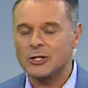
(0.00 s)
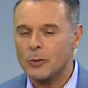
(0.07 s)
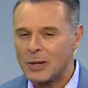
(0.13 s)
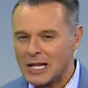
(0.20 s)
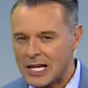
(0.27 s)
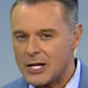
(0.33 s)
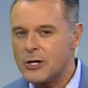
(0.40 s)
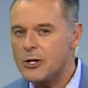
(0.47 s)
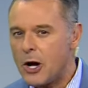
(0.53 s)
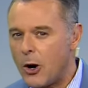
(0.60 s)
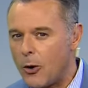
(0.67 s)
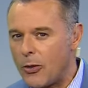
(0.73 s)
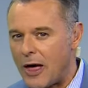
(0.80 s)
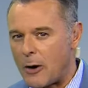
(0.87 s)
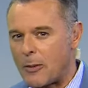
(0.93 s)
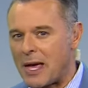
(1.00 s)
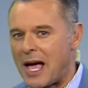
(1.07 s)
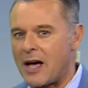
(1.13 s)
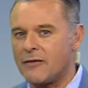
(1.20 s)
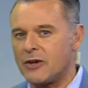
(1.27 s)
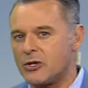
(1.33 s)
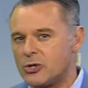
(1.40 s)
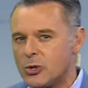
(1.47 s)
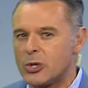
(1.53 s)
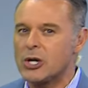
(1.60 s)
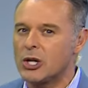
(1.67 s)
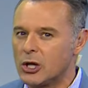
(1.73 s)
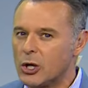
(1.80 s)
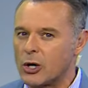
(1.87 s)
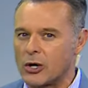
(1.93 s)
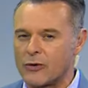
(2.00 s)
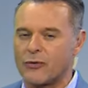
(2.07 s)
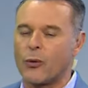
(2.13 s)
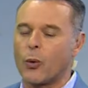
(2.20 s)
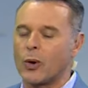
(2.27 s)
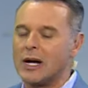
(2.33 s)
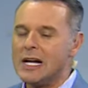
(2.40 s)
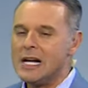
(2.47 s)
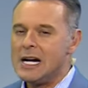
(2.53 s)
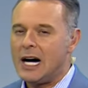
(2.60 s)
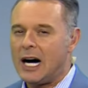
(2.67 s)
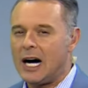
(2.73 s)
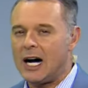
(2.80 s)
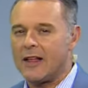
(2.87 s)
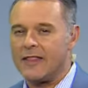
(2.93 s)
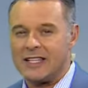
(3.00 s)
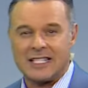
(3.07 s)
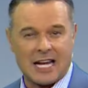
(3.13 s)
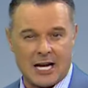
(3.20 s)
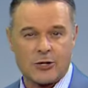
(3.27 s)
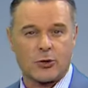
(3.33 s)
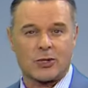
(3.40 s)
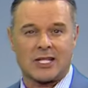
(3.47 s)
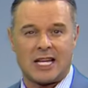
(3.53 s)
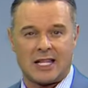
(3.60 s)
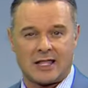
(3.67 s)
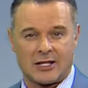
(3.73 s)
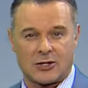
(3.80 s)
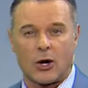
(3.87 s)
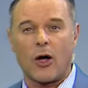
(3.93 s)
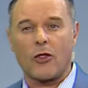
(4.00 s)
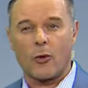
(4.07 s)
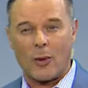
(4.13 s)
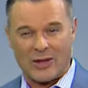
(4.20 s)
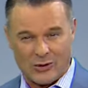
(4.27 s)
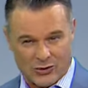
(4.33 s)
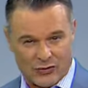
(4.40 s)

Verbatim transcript: want to let you know that we have issued an alert for uh, the dangerous heat that's on the way, those